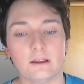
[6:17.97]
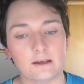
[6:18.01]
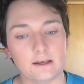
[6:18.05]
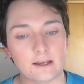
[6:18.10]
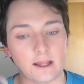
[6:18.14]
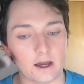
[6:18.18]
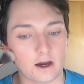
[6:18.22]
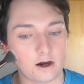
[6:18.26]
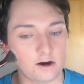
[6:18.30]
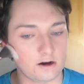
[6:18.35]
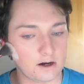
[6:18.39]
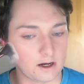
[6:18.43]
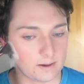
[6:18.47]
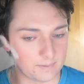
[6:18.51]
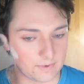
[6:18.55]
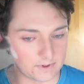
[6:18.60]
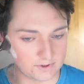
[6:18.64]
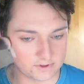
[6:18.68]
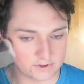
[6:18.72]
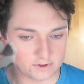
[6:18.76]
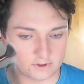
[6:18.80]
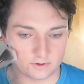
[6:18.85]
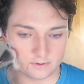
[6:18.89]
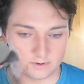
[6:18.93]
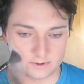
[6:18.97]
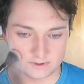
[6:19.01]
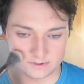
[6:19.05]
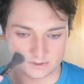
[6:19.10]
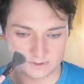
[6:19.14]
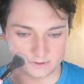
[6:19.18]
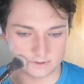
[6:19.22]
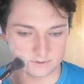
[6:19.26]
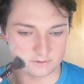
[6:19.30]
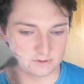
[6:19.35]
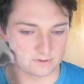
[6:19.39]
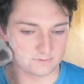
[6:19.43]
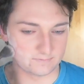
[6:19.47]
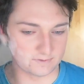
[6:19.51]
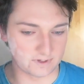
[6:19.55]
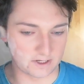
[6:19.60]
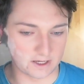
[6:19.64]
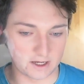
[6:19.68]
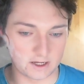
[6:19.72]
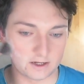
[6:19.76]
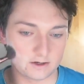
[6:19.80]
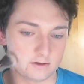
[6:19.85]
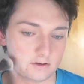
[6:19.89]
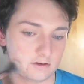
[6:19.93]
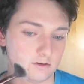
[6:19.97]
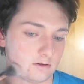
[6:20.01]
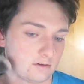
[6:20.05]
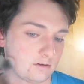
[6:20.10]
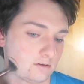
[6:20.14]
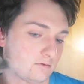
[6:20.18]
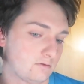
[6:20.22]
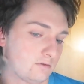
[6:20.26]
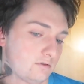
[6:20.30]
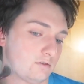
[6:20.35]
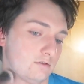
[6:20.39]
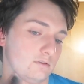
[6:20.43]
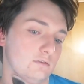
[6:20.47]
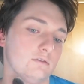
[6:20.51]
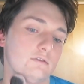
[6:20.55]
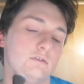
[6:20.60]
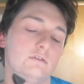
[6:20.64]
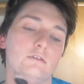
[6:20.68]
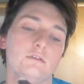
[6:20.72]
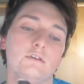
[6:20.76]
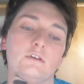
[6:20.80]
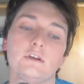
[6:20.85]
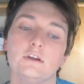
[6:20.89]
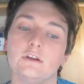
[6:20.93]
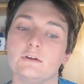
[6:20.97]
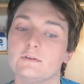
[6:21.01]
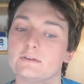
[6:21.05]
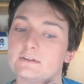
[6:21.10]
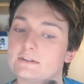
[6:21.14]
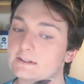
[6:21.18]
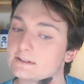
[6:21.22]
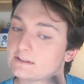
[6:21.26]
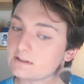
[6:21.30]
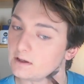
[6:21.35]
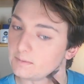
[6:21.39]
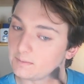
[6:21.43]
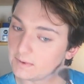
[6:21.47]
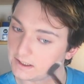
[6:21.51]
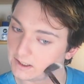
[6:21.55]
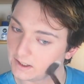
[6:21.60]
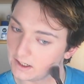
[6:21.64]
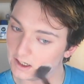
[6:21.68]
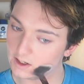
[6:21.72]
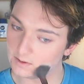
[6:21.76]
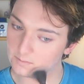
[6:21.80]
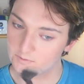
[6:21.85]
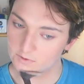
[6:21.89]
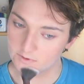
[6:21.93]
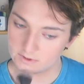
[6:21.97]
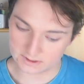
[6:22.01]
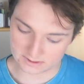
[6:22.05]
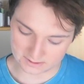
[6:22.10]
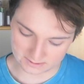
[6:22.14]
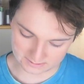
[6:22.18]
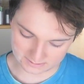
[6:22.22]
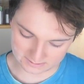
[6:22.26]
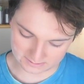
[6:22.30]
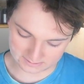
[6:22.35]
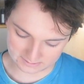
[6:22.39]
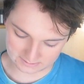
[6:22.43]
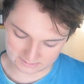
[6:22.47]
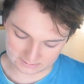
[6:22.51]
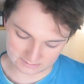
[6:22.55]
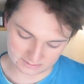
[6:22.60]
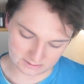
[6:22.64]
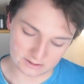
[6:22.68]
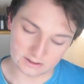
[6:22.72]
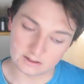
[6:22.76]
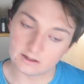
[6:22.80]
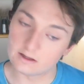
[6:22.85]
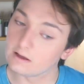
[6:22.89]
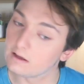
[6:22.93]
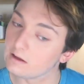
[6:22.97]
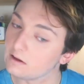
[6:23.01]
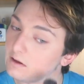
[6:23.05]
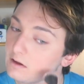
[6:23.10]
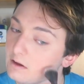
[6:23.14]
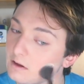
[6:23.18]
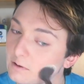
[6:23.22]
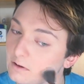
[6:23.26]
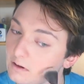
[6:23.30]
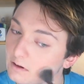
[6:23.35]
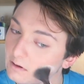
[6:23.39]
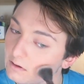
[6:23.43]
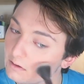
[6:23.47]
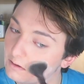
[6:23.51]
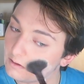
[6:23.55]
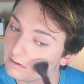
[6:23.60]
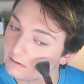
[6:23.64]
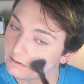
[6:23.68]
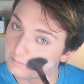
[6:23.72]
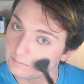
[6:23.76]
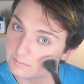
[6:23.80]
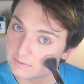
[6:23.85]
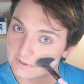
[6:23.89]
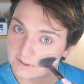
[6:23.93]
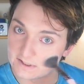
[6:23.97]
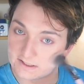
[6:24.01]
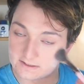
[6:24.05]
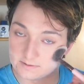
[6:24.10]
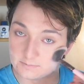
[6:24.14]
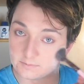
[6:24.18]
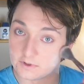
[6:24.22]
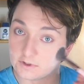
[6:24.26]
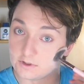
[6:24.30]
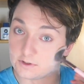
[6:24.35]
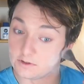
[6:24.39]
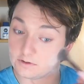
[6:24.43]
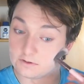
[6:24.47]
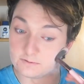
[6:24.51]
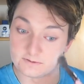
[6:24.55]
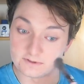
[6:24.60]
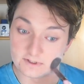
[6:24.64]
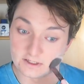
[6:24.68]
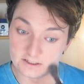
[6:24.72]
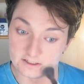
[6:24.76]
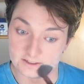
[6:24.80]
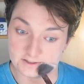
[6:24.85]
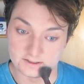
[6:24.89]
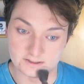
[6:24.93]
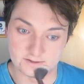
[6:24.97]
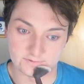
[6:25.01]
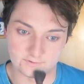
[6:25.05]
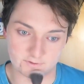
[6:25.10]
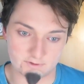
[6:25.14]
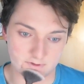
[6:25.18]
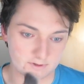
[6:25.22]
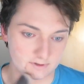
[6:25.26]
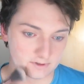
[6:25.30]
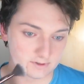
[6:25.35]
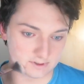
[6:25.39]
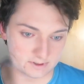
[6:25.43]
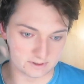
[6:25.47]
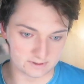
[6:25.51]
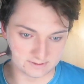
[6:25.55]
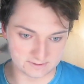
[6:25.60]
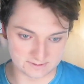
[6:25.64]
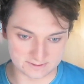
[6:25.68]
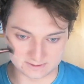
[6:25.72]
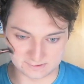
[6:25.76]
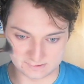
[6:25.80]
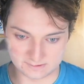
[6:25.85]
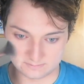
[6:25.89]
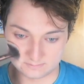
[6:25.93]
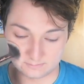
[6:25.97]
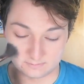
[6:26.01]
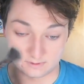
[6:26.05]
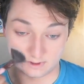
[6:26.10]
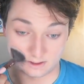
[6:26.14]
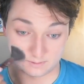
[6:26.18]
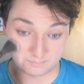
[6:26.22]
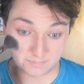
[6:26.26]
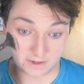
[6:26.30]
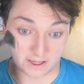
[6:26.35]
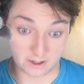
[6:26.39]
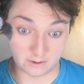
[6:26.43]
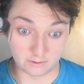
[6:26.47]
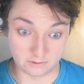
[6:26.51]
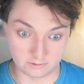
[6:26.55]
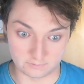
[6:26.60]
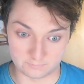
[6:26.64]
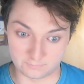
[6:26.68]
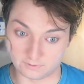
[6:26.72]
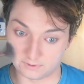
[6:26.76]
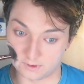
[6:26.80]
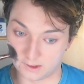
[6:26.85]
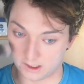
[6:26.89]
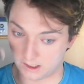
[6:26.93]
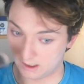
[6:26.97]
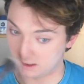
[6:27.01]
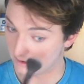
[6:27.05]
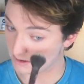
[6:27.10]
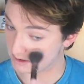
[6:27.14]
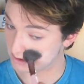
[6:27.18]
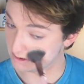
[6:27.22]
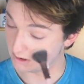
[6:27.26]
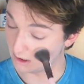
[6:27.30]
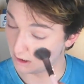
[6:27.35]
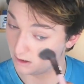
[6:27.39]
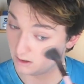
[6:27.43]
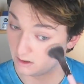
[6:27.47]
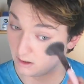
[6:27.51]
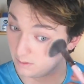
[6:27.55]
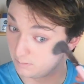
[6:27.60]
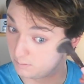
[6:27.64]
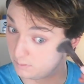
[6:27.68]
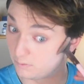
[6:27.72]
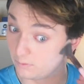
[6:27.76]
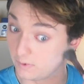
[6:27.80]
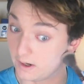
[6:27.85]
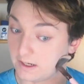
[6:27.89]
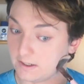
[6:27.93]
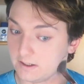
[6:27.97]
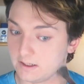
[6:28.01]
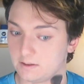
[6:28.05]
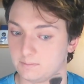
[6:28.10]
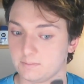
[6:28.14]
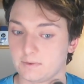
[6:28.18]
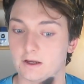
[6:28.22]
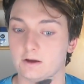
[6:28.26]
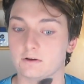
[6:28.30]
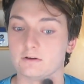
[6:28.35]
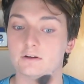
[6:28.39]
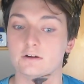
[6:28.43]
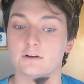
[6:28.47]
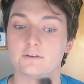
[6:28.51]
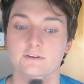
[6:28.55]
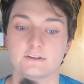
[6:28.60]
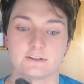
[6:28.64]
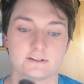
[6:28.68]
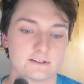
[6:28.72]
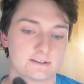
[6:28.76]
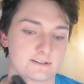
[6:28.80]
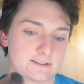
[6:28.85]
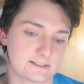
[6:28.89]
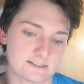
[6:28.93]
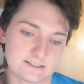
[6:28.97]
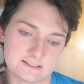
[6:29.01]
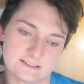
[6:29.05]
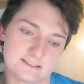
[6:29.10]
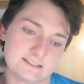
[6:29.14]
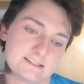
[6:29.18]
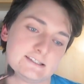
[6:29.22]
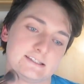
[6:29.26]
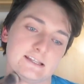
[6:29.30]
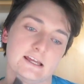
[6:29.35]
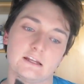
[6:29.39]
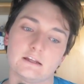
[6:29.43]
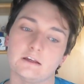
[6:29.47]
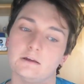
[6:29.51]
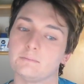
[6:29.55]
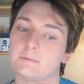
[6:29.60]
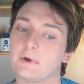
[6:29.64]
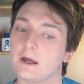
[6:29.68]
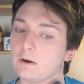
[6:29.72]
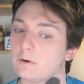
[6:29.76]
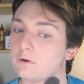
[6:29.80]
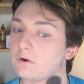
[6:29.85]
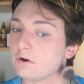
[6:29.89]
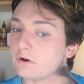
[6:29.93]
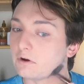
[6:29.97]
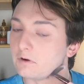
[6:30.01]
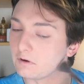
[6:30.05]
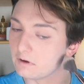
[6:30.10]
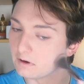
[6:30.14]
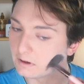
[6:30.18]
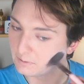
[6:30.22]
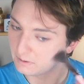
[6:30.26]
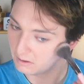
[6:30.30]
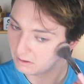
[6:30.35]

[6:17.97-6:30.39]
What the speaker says: Now I'm actually going to sort of not use this on my high points, because I'm going to use a different powder for that. A brightening powder. This is like a setting powder.